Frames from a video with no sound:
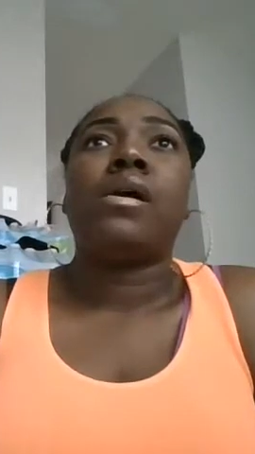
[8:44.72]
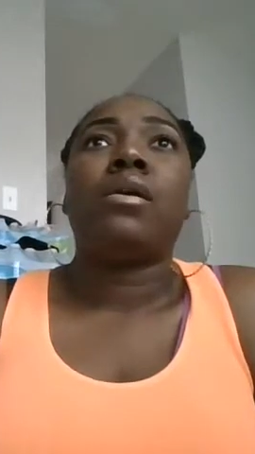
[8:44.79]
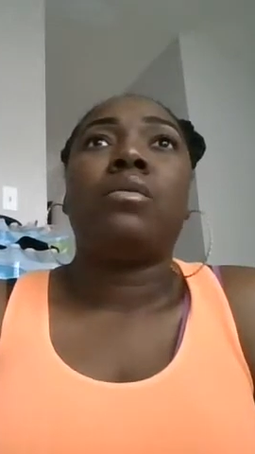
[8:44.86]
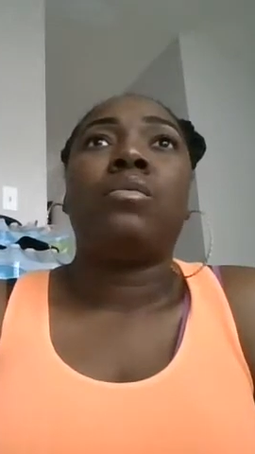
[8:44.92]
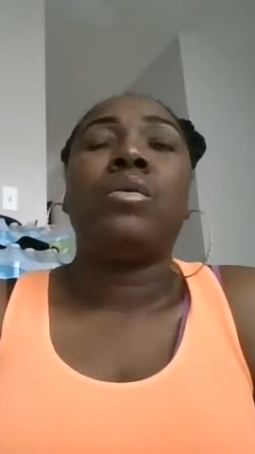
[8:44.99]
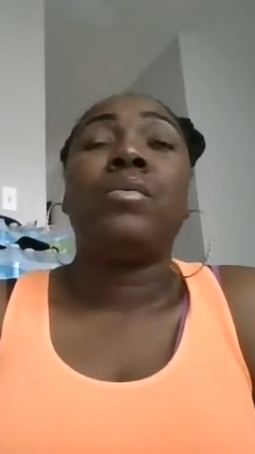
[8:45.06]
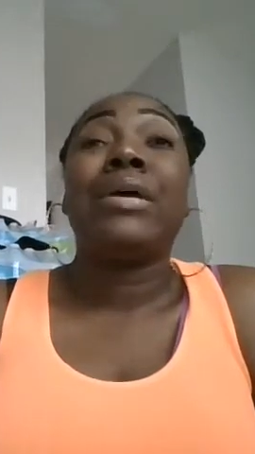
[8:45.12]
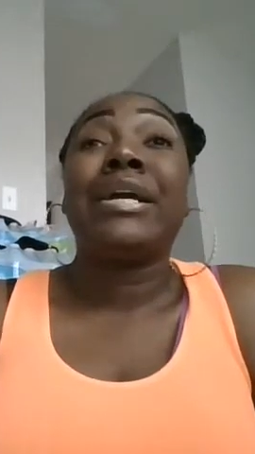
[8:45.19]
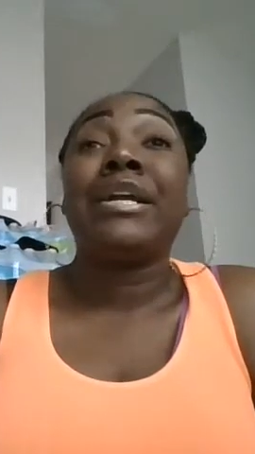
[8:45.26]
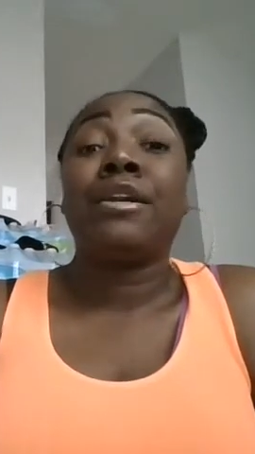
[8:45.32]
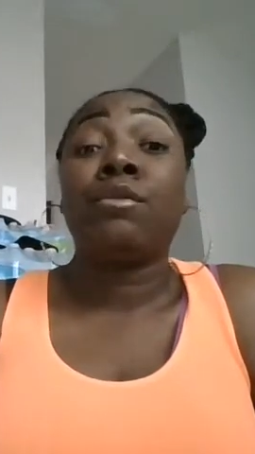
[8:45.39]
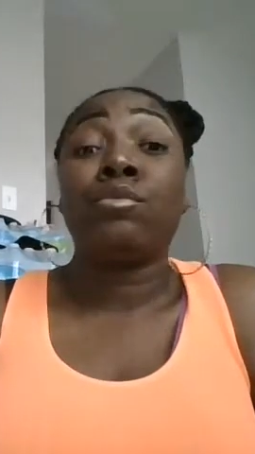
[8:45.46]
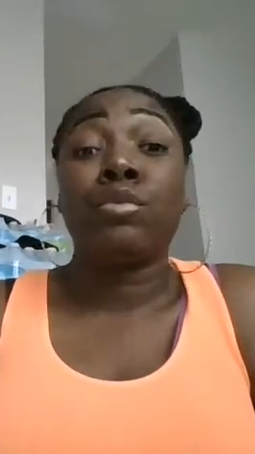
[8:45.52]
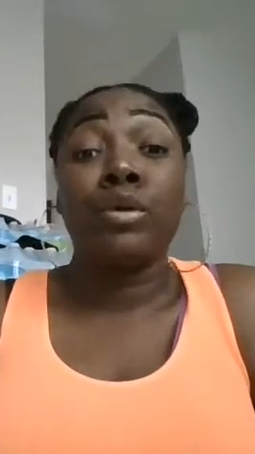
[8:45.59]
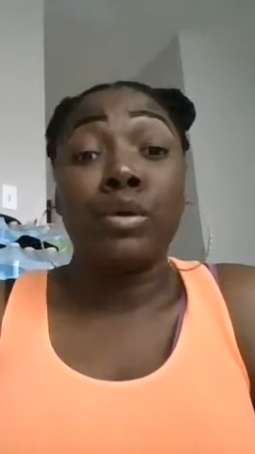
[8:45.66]
we were in a
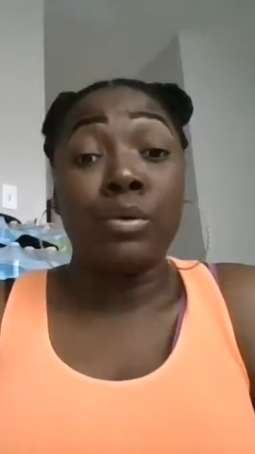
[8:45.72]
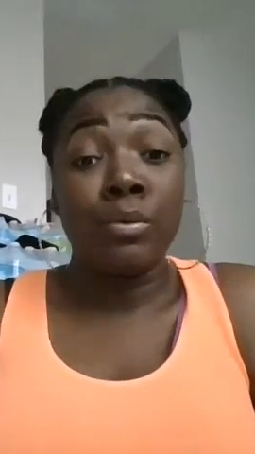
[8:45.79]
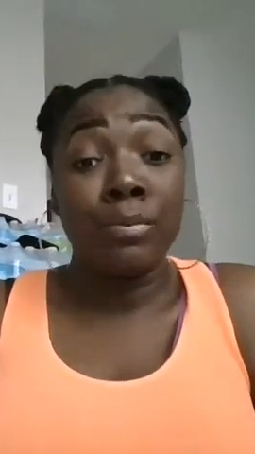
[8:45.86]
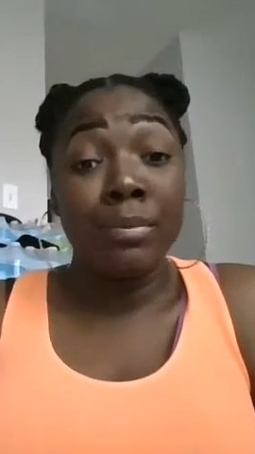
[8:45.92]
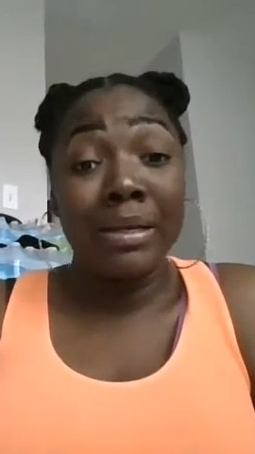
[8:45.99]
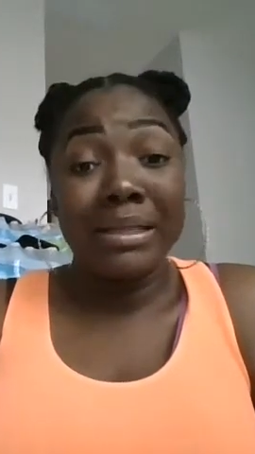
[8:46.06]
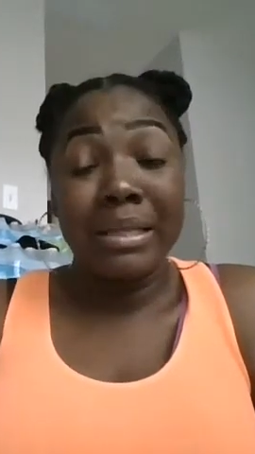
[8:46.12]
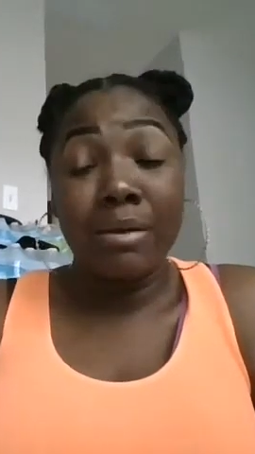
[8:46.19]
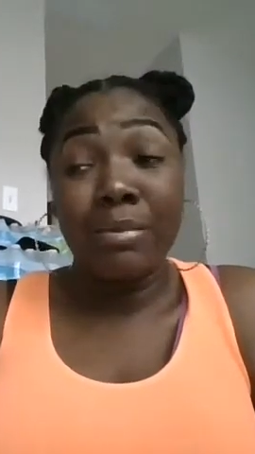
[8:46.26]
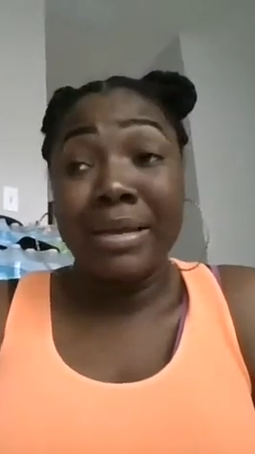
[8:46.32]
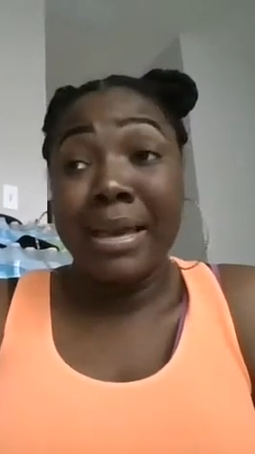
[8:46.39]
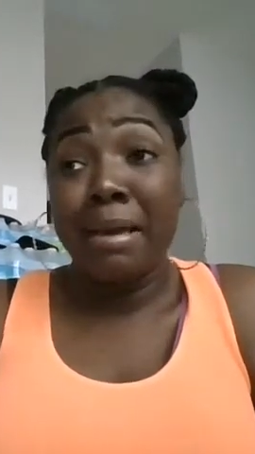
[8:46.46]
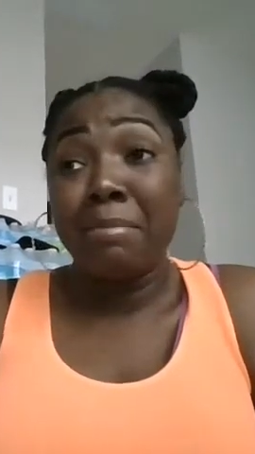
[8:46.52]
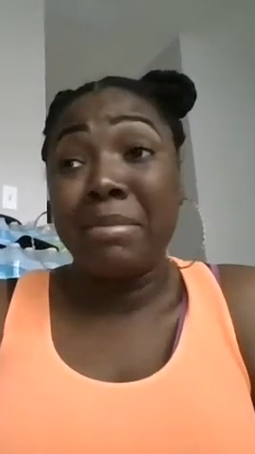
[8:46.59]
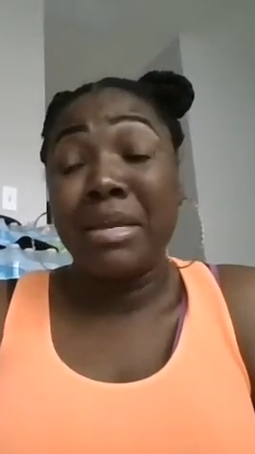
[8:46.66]
room that we
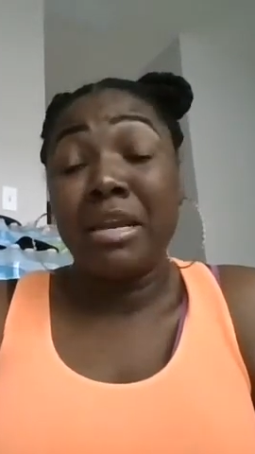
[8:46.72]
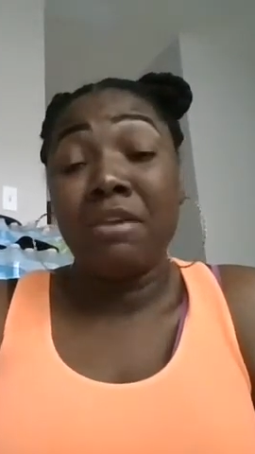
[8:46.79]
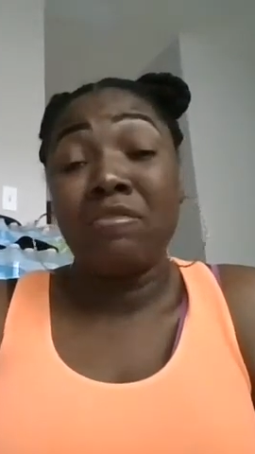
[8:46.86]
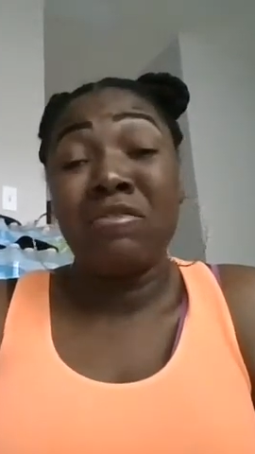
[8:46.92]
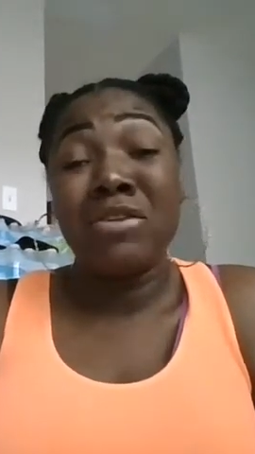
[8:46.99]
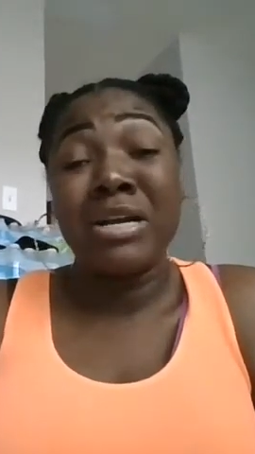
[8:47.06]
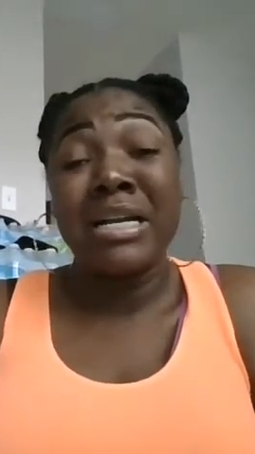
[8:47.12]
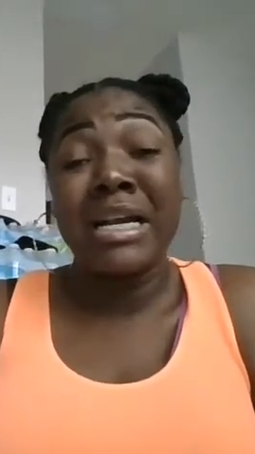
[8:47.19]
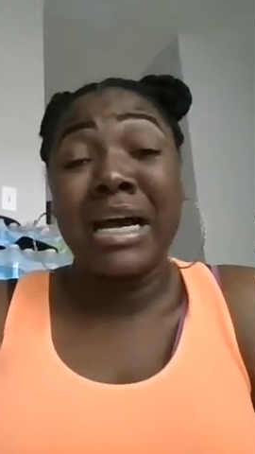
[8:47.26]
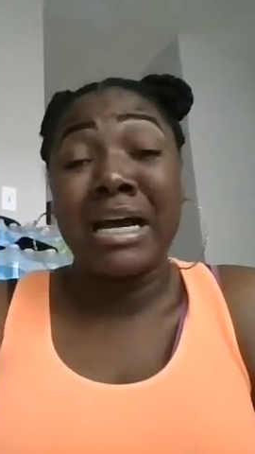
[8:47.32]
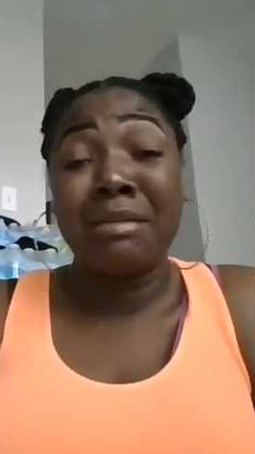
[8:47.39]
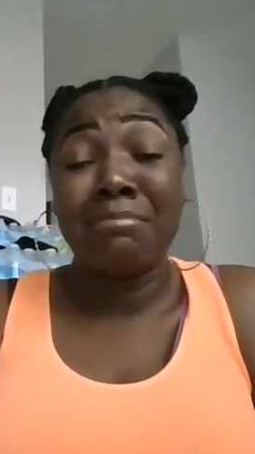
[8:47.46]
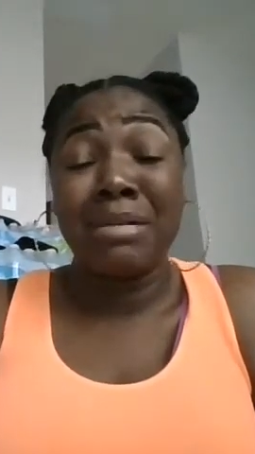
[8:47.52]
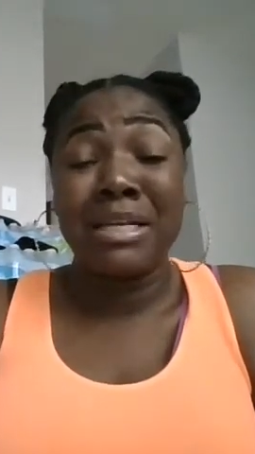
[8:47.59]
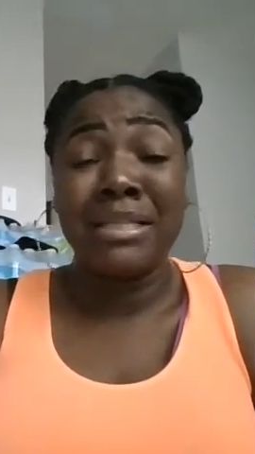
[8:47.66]
had been in for
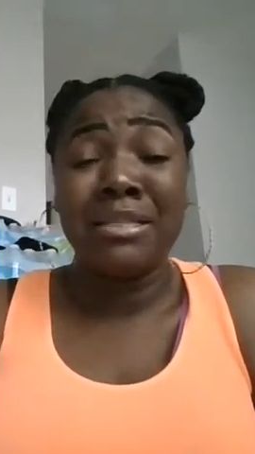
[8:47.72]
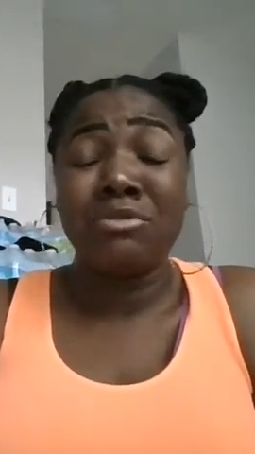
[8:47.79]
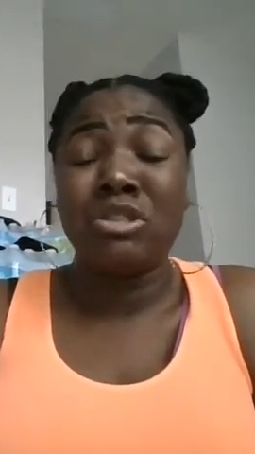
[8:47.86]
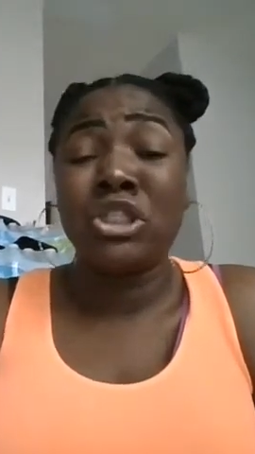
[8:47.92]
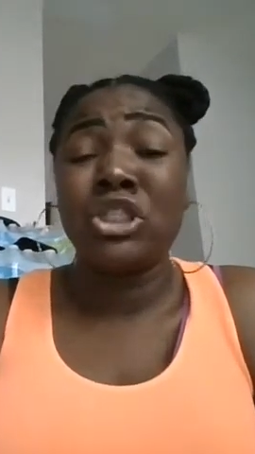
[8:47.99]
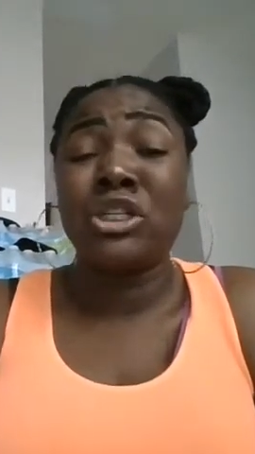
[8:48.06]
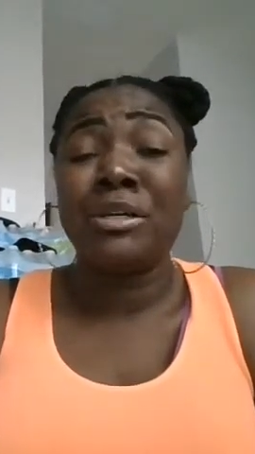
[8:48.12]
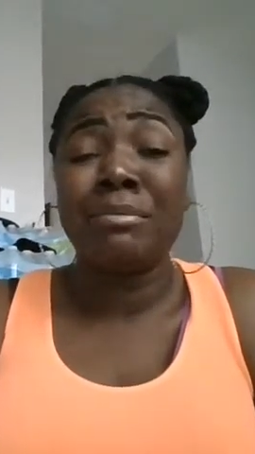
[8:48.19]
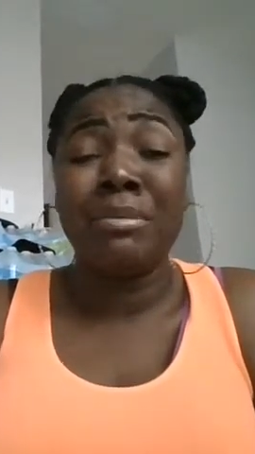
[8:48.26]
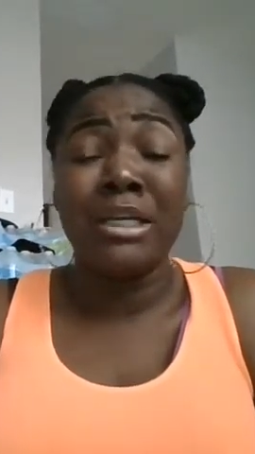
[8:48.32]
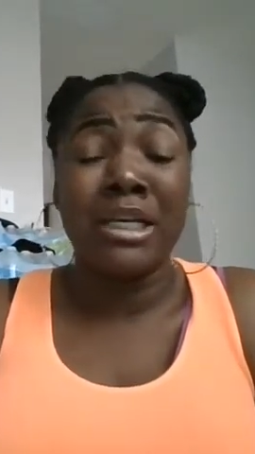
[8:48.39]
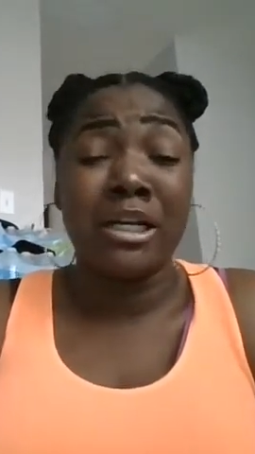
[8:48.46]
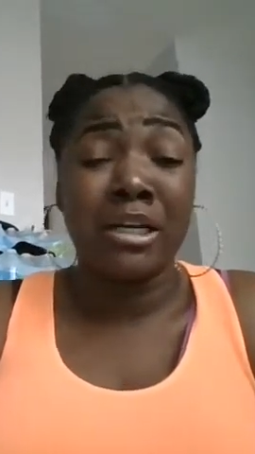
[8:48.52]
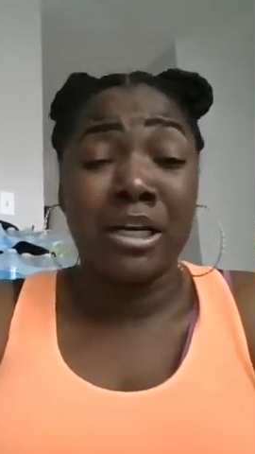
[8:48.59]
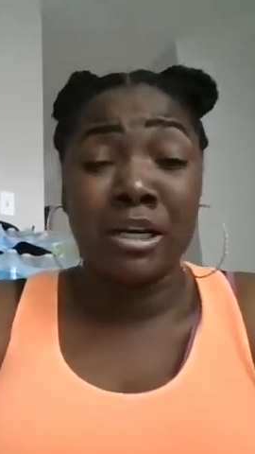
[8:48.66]
9 months, extremely
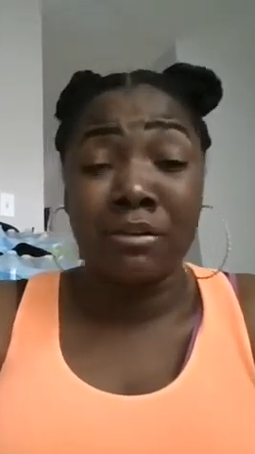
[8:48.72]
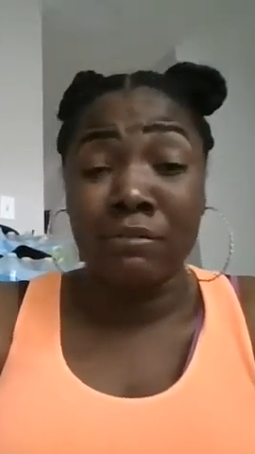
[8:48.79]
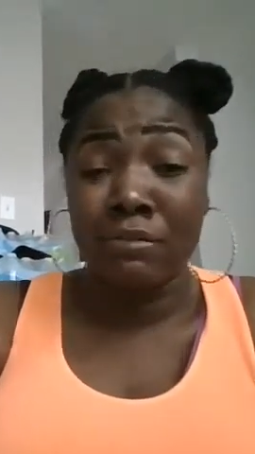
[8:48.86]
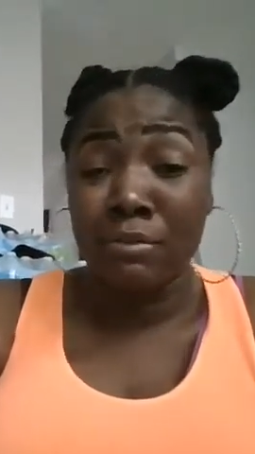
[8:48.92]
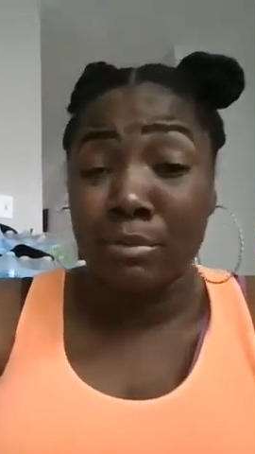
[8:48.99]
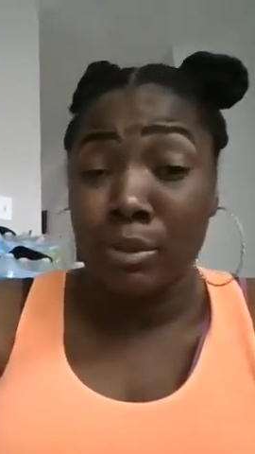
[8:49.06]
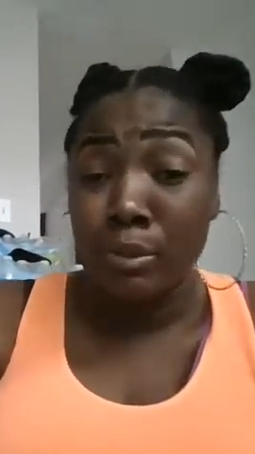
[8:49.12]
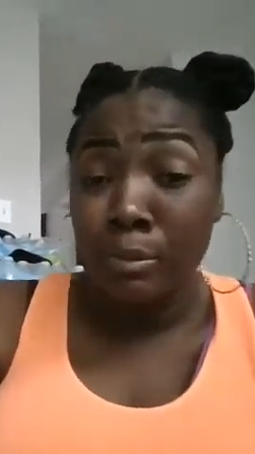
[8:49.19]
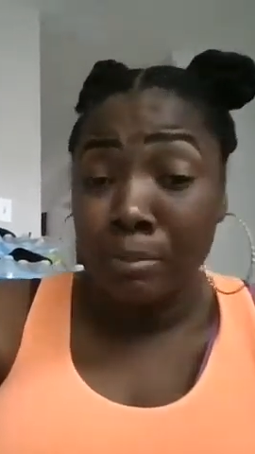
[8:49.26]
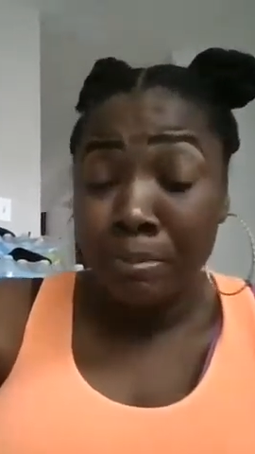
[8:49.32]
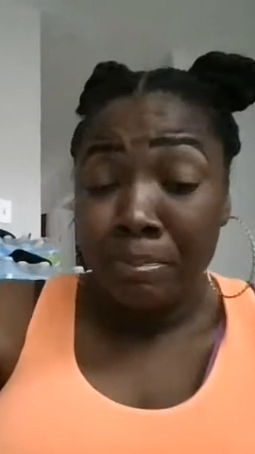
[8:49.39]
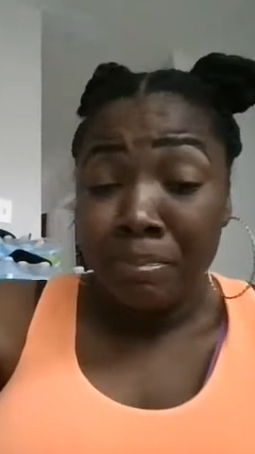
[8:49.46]
uncomfortable.